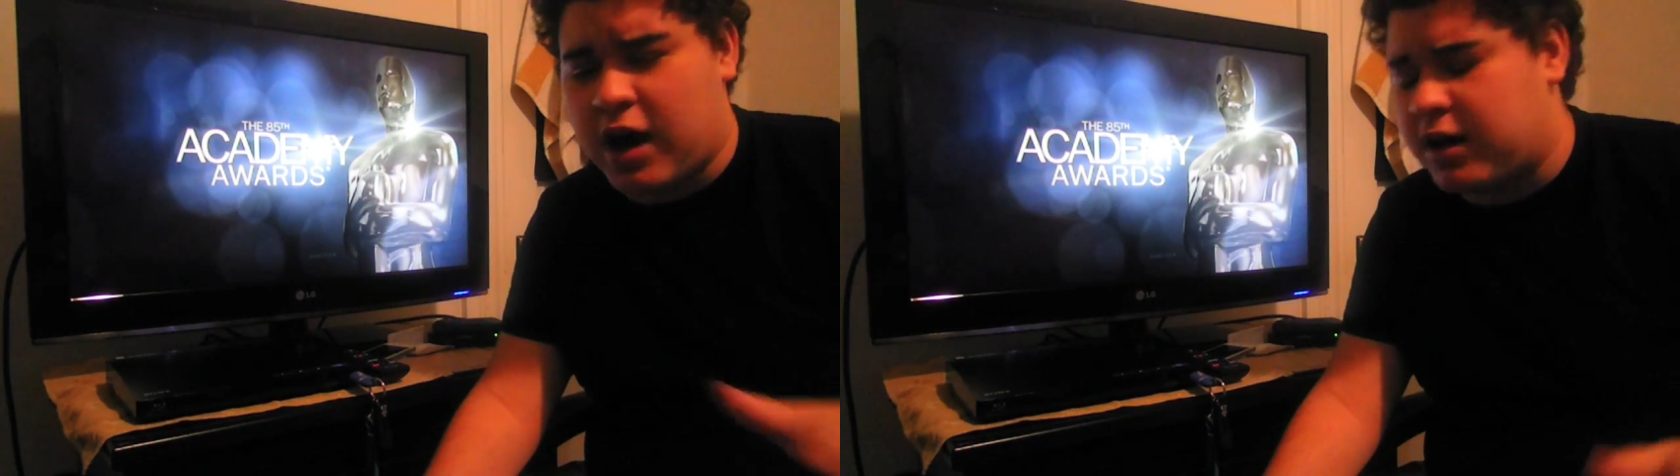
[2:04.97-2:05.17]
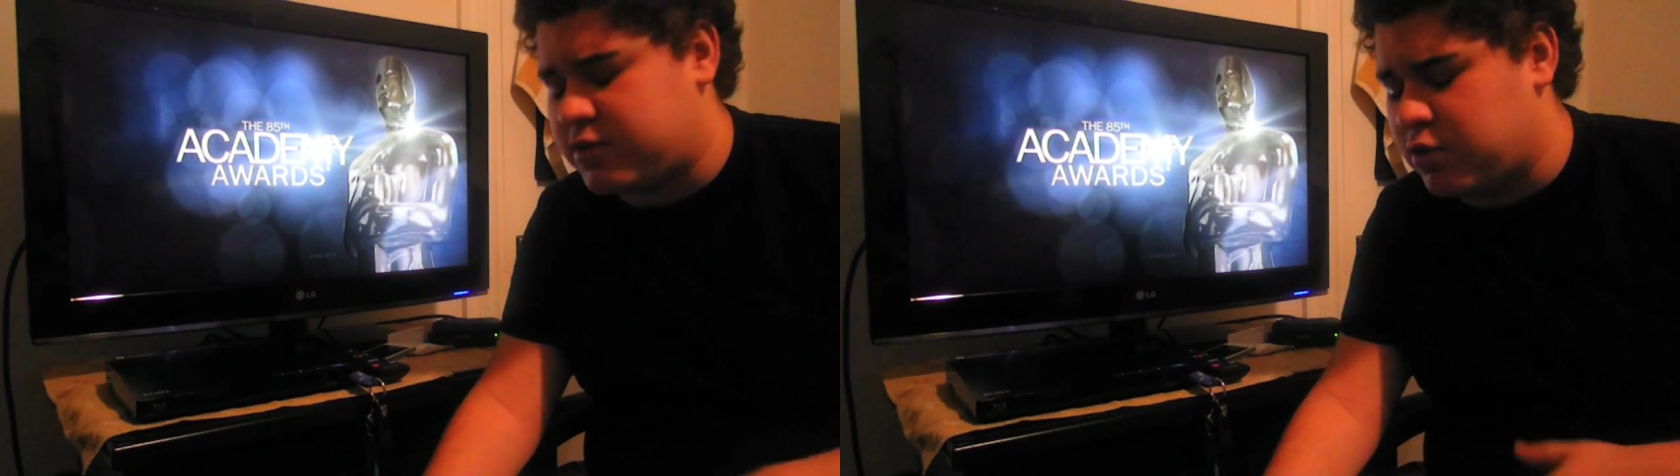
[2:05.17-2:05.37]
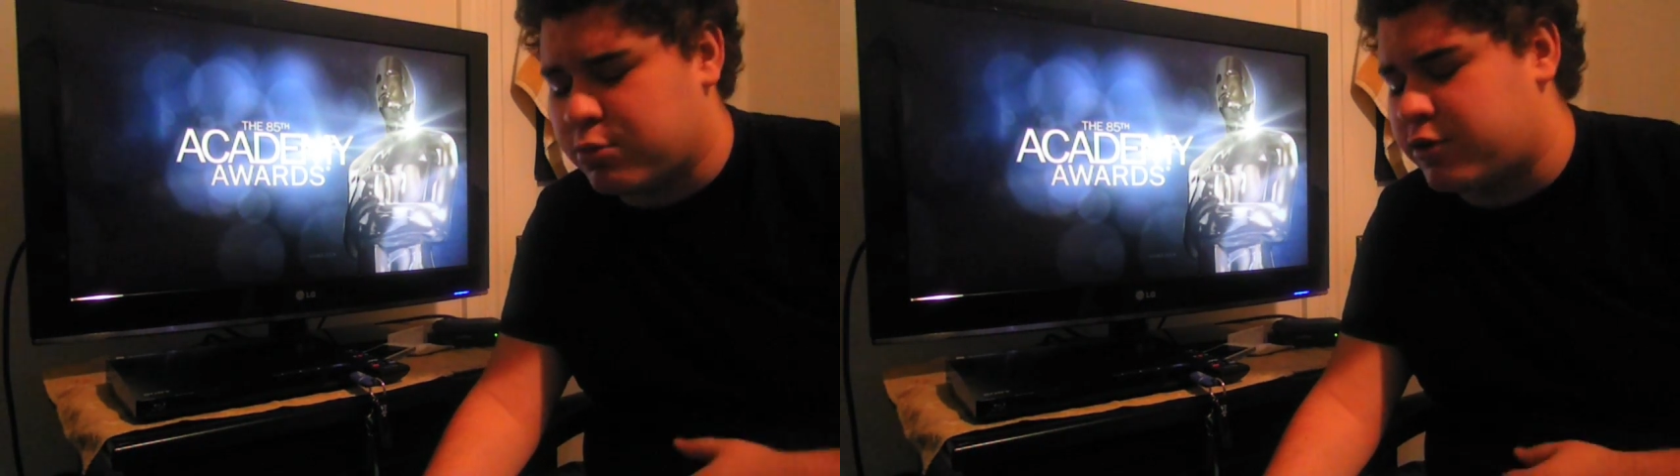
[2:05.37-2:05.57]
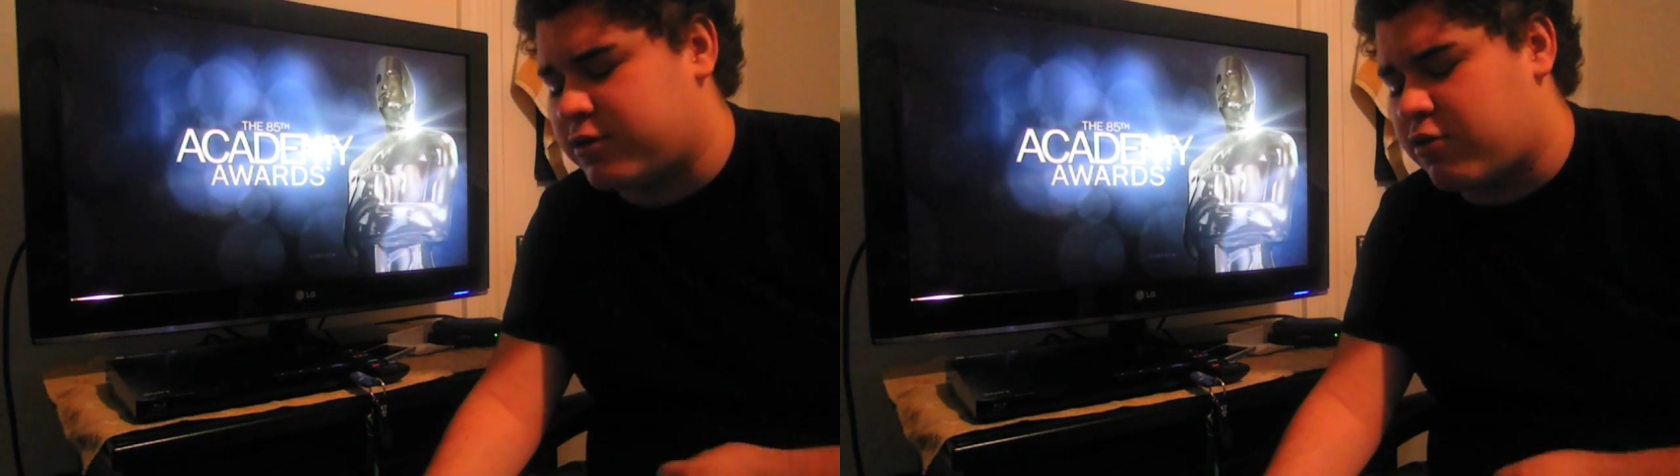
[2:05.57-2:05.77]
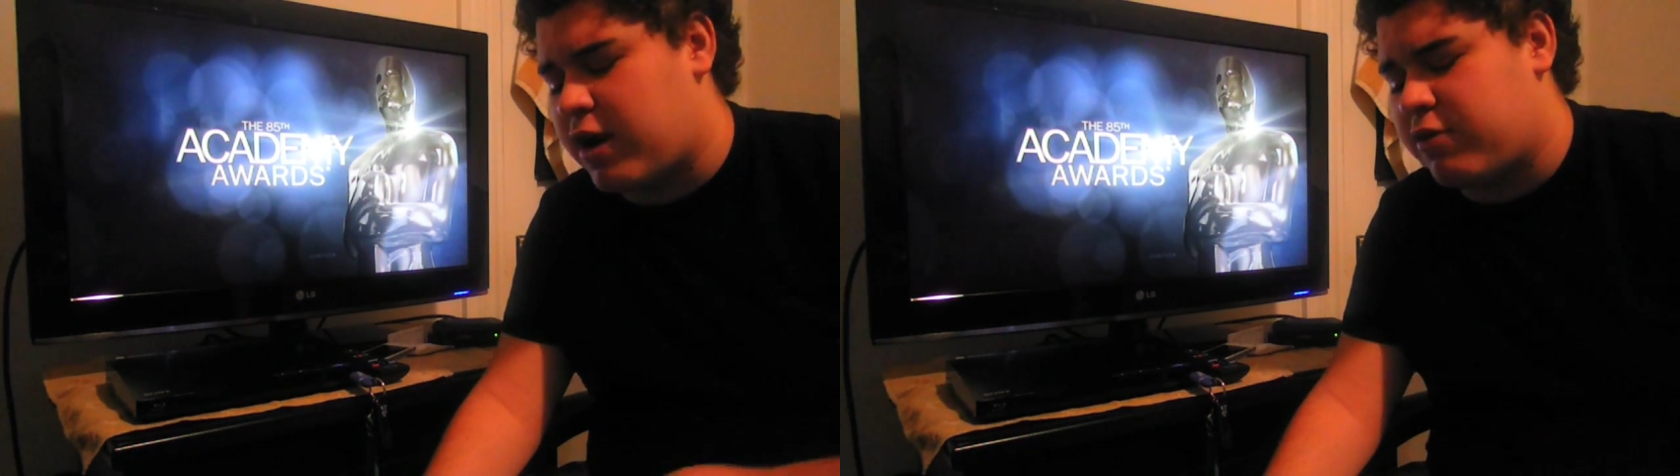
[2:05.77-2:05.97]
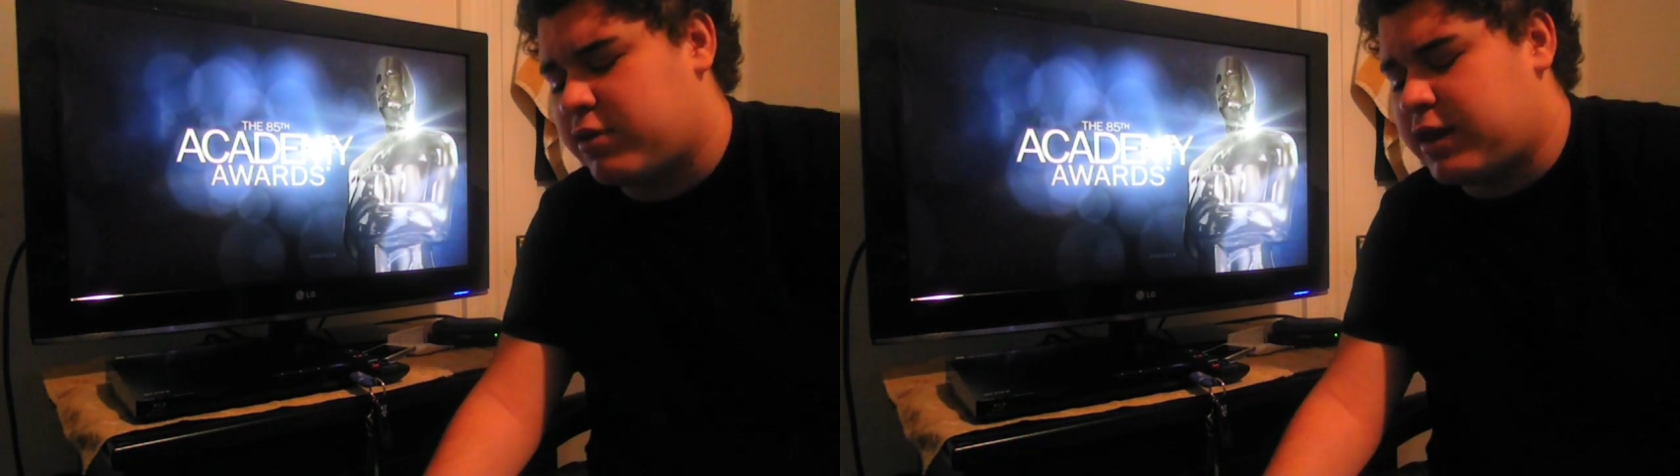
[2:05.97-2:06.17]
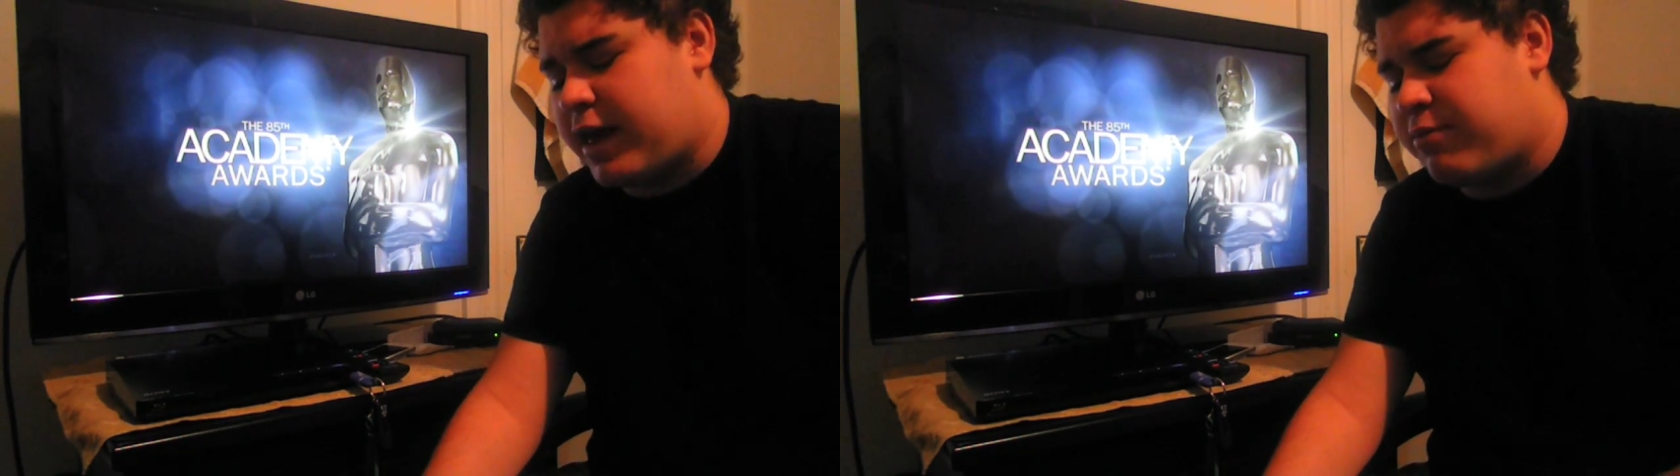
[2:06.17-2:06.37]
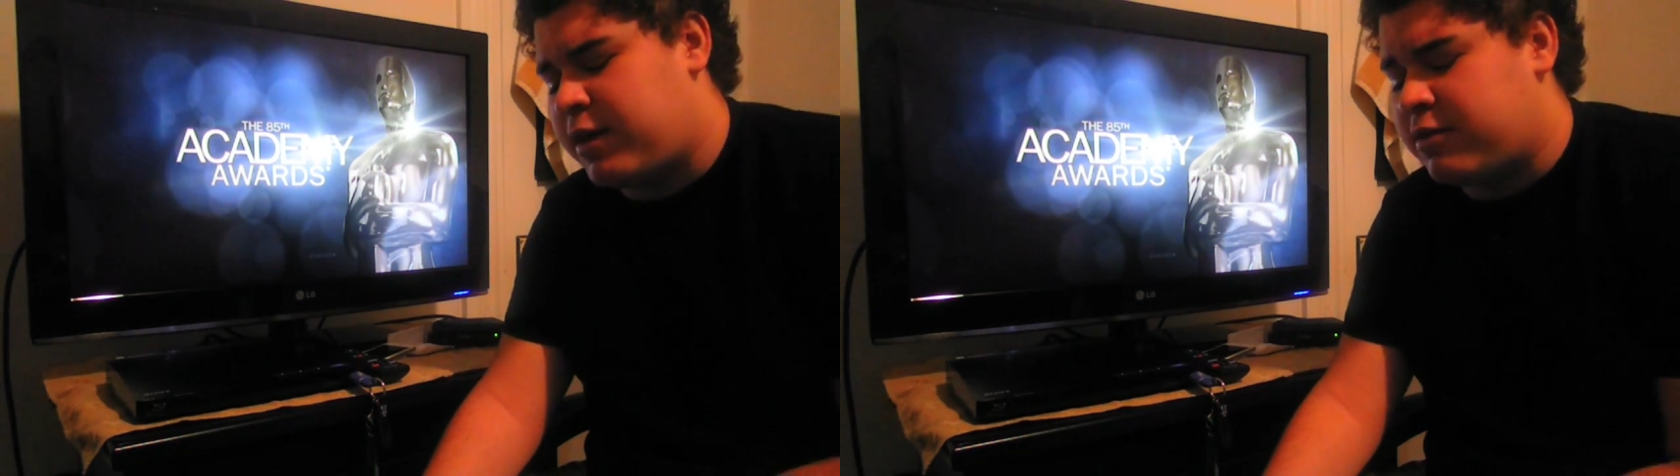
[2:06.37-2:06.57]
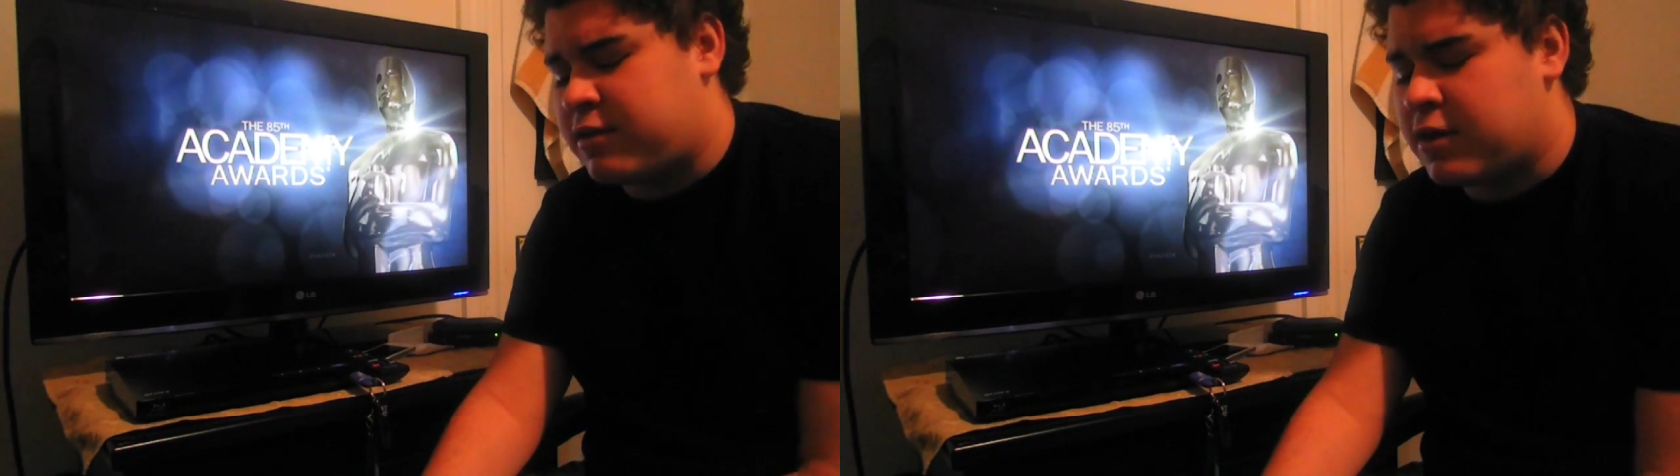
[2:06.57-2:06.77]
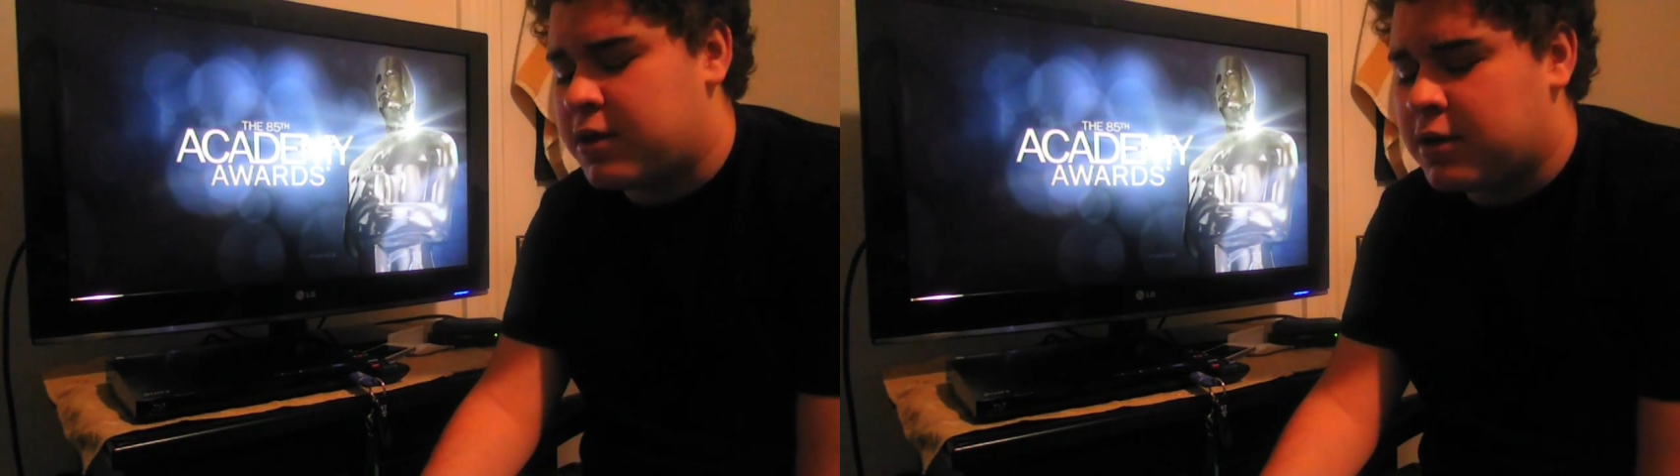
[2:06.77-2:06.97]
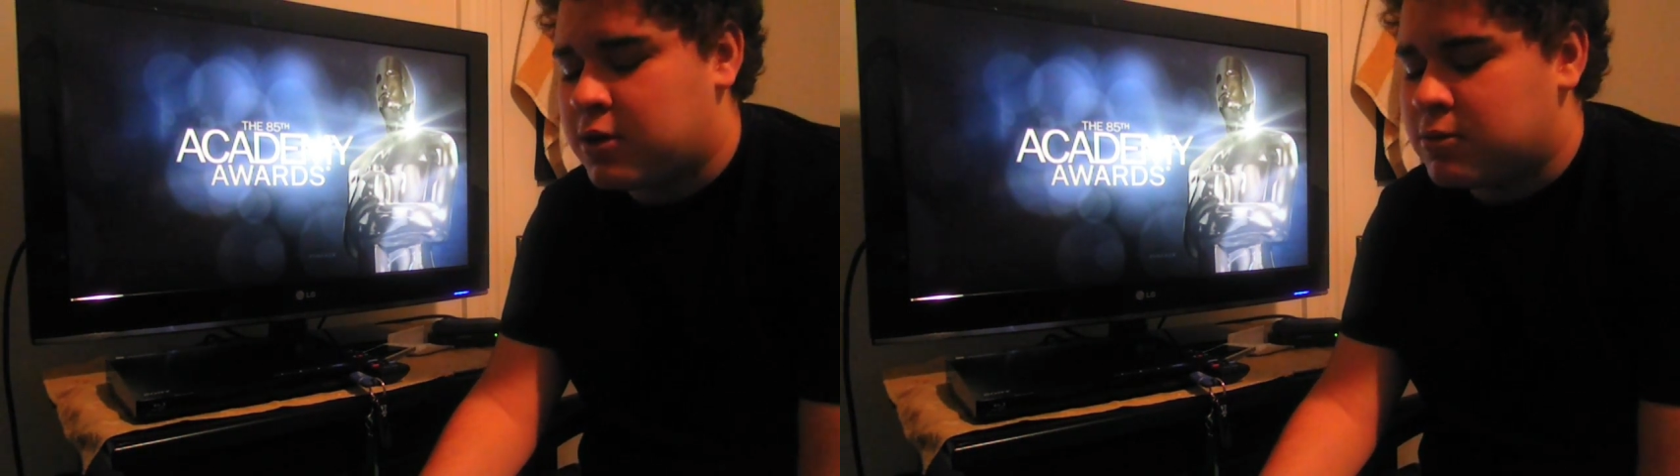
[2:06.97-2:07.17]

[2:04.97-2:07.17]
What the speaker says: the costume was great with Les Mis.